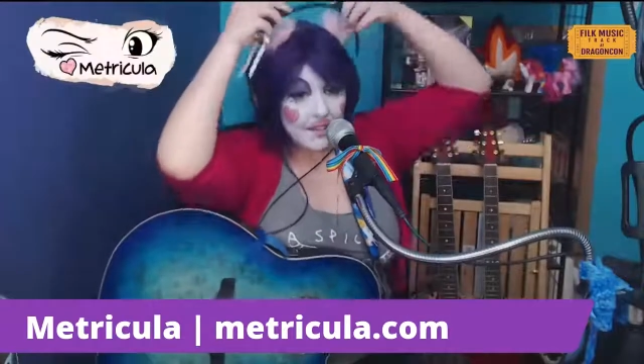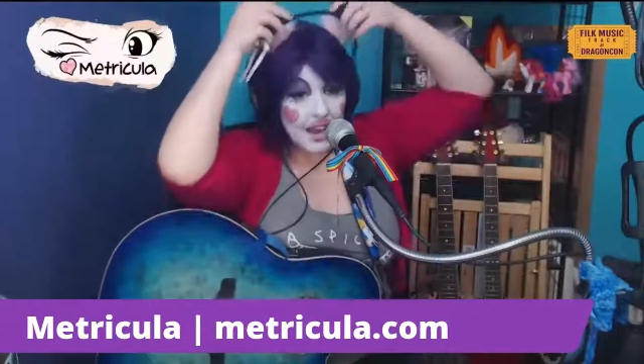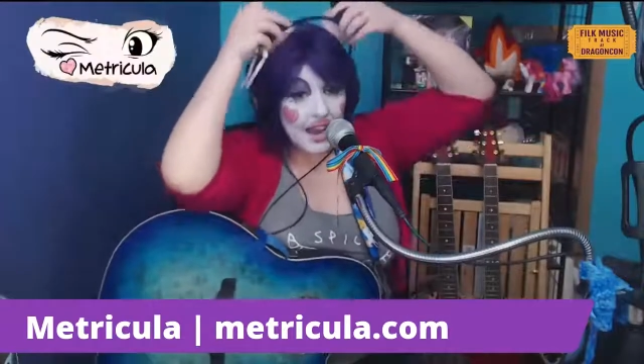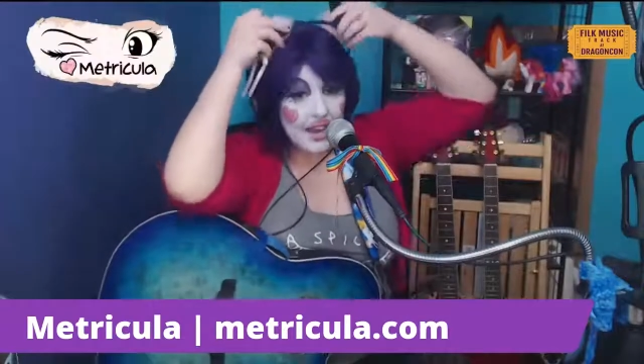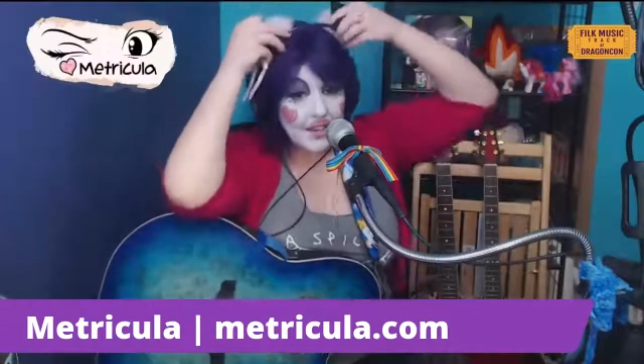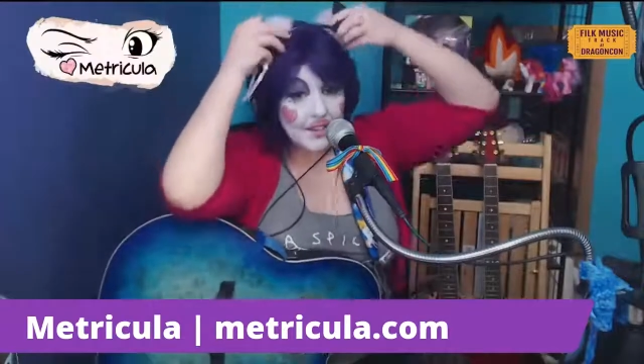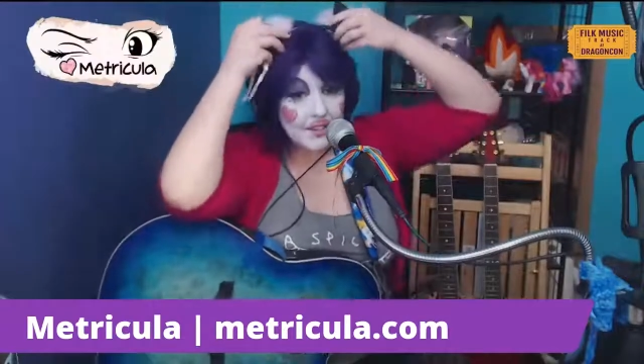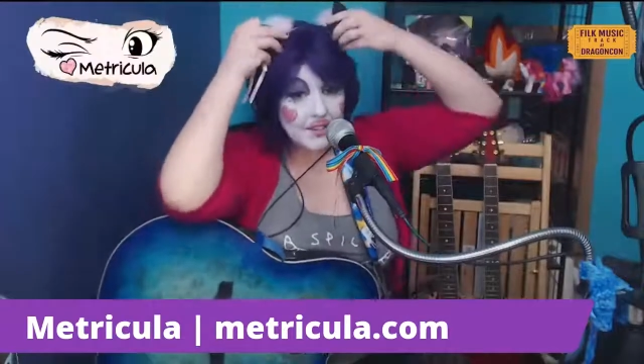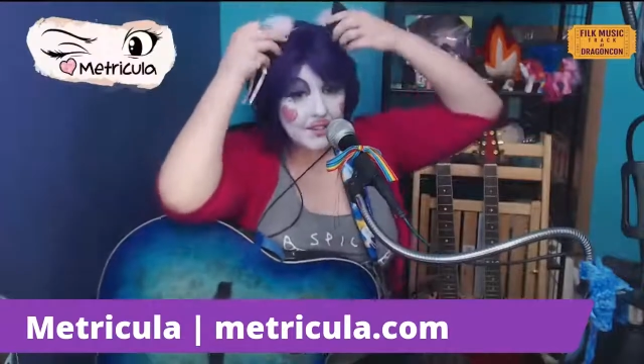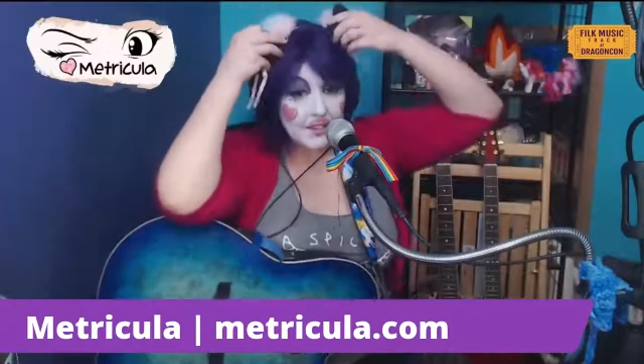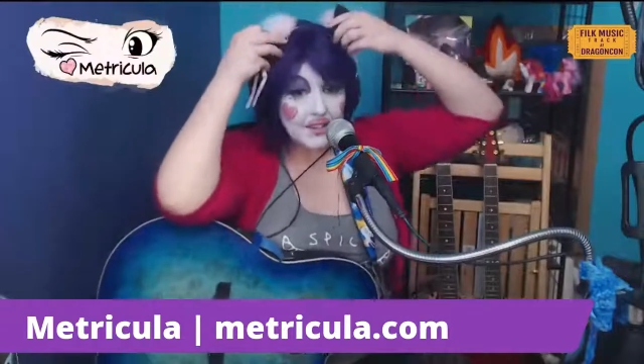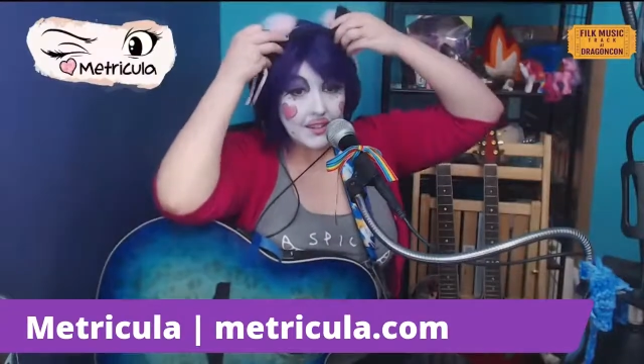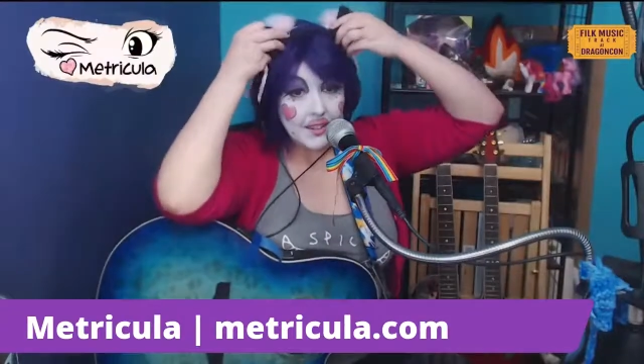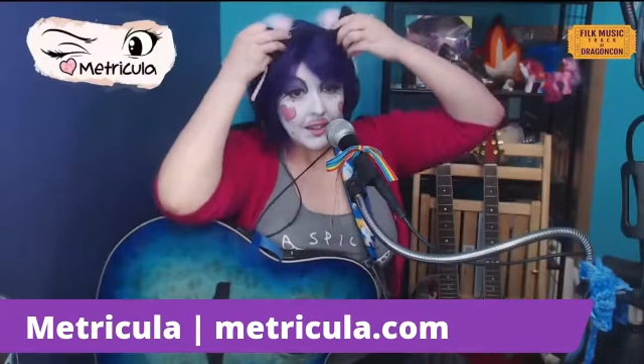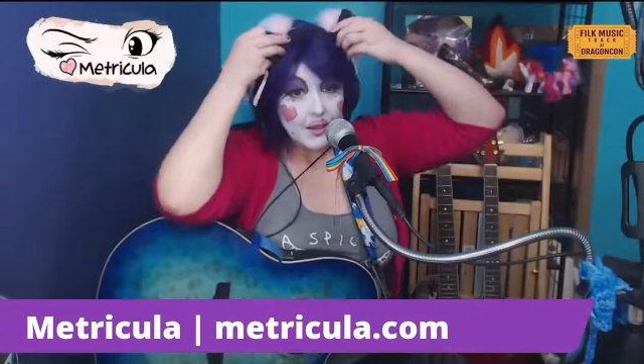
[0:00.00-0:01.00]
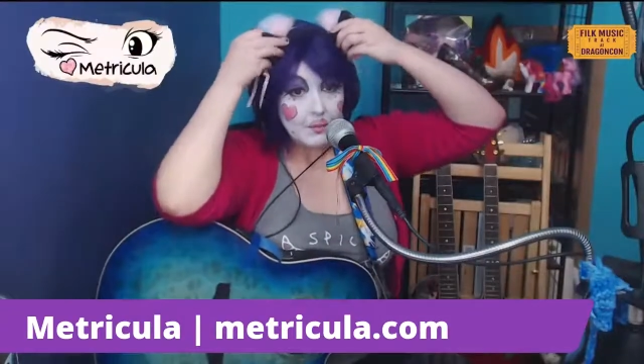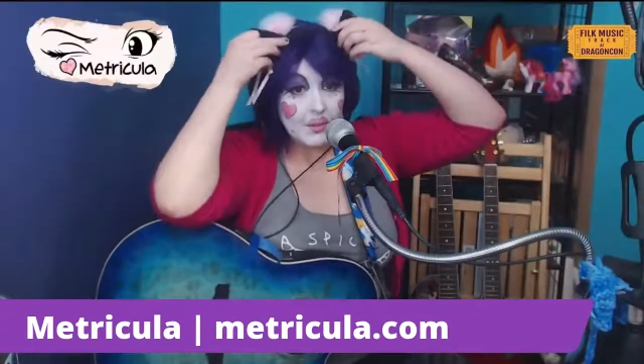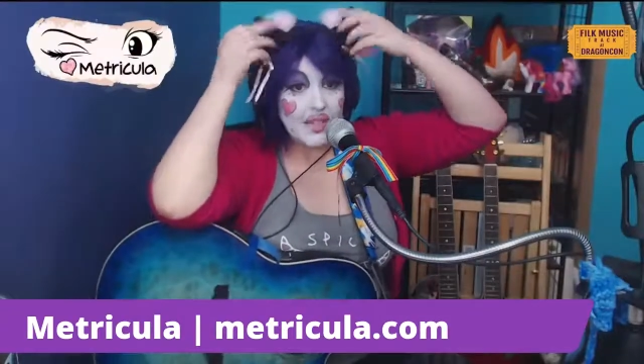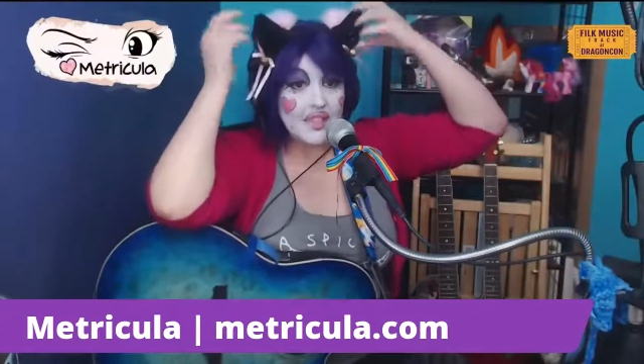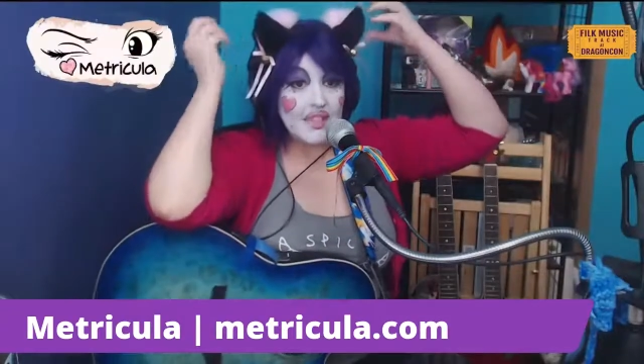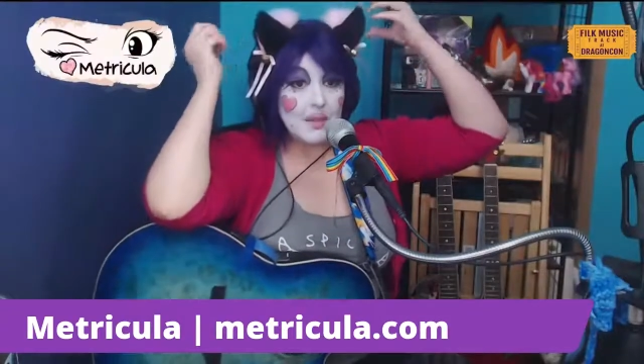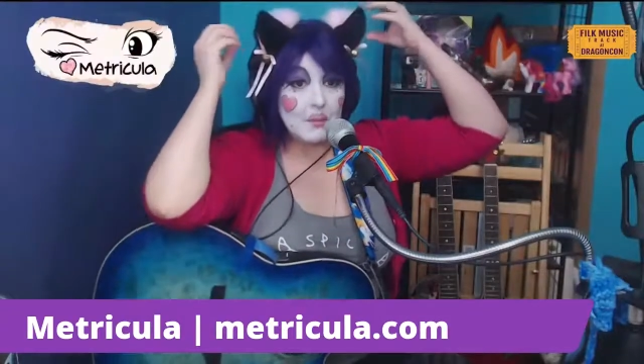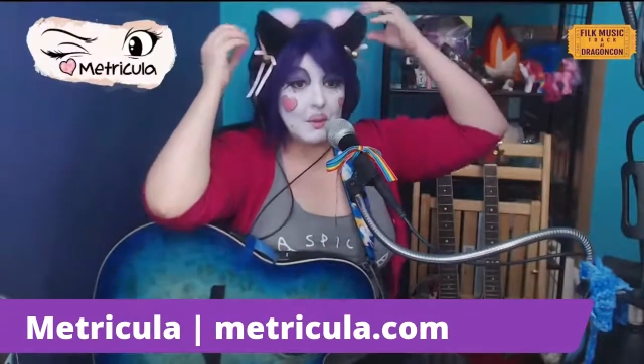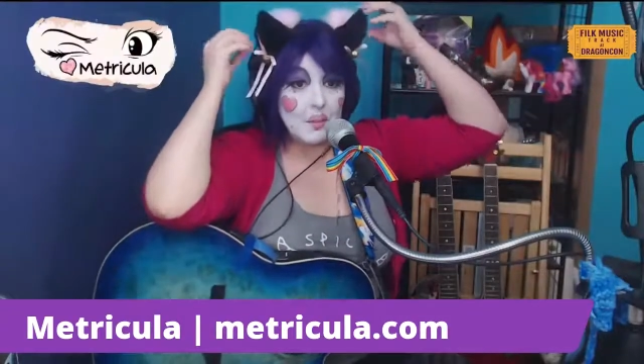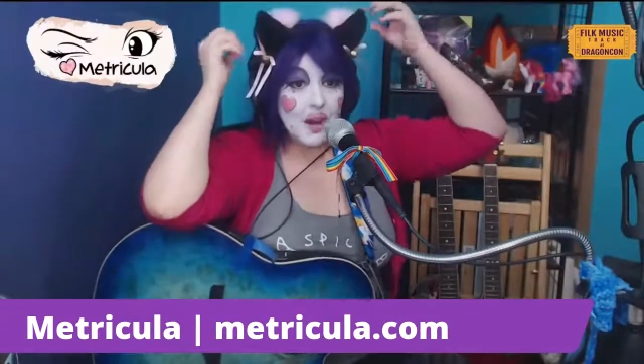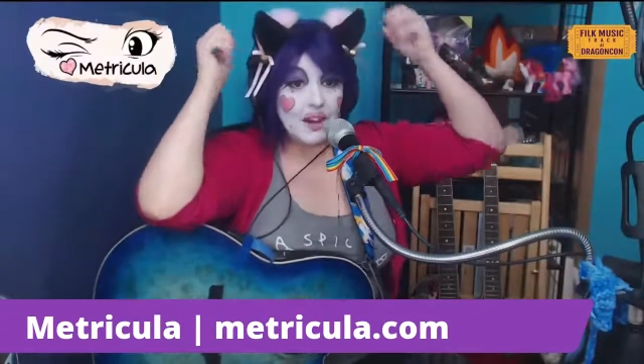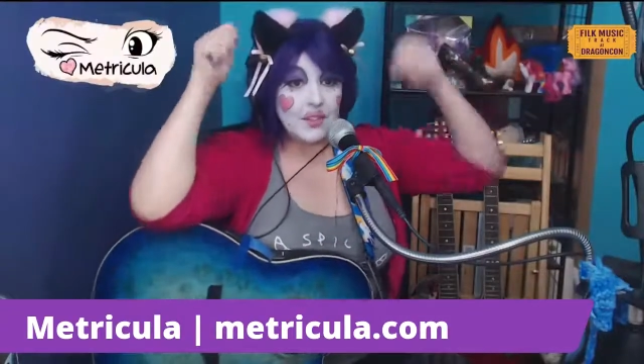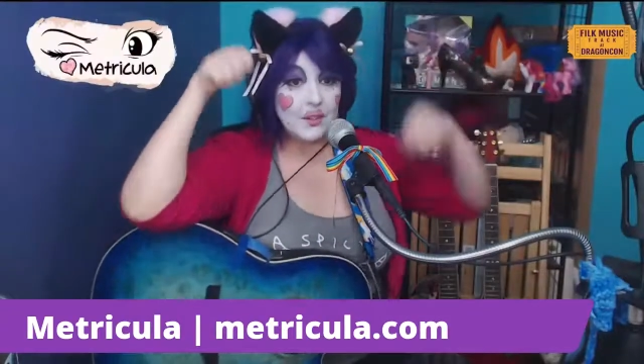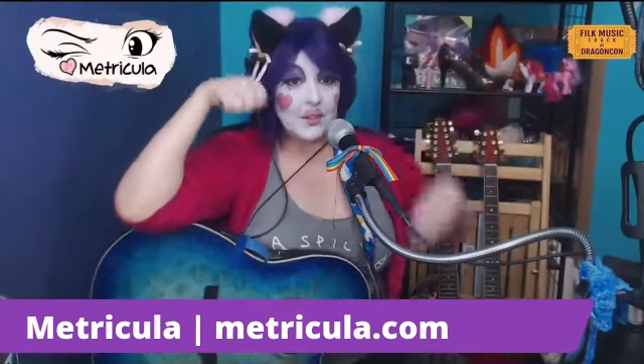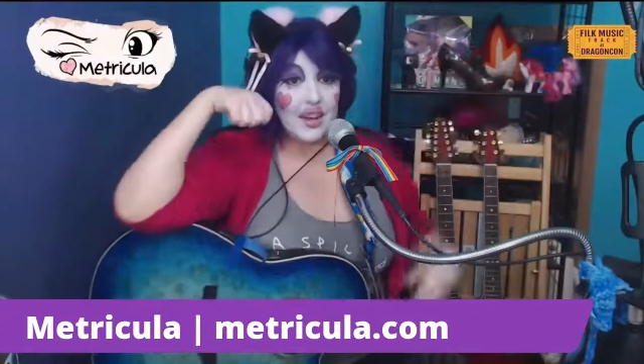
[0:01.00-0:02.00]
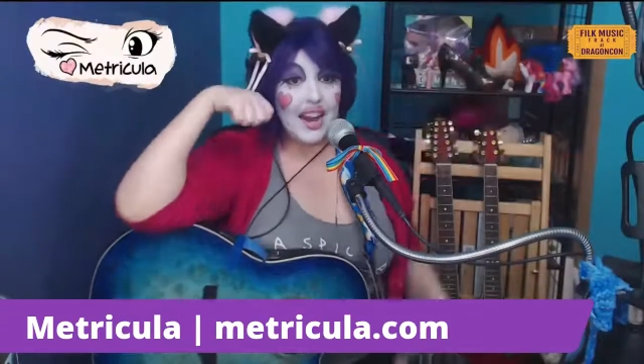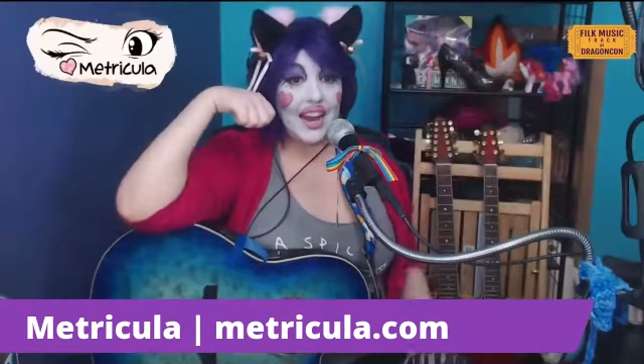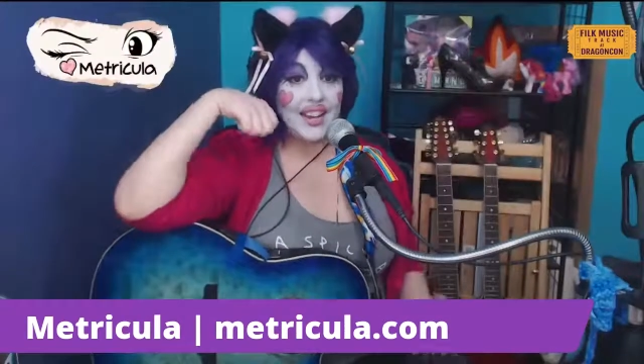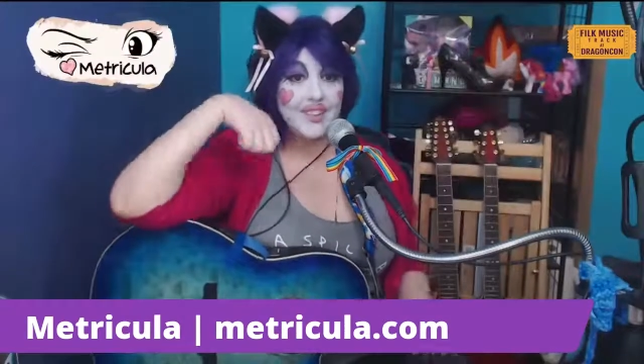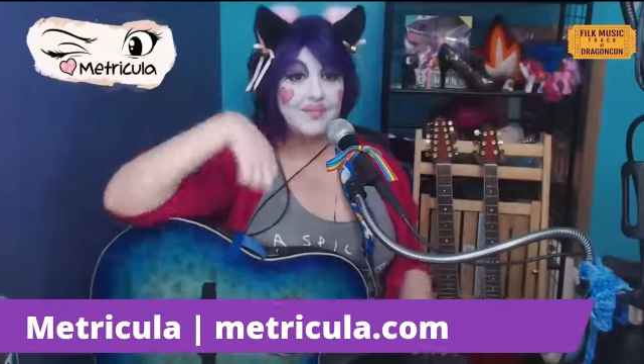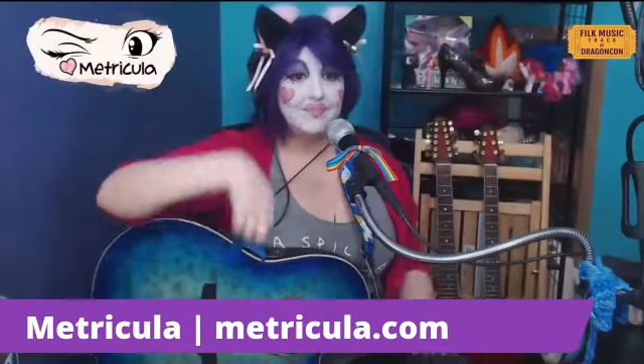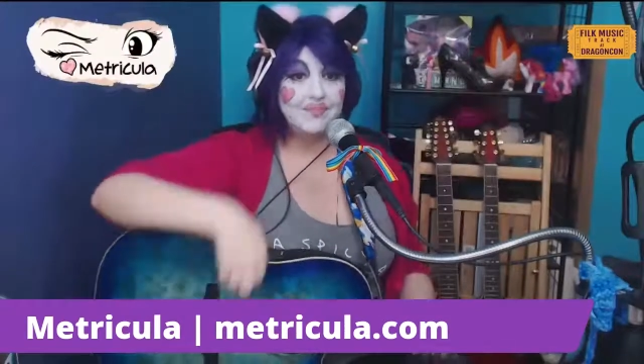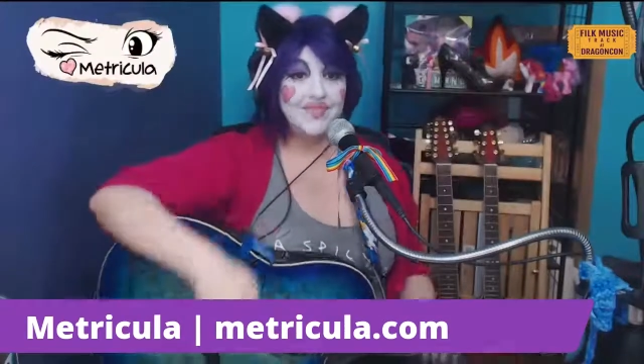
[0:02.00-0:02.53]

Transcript: cat ears, place them upon your head.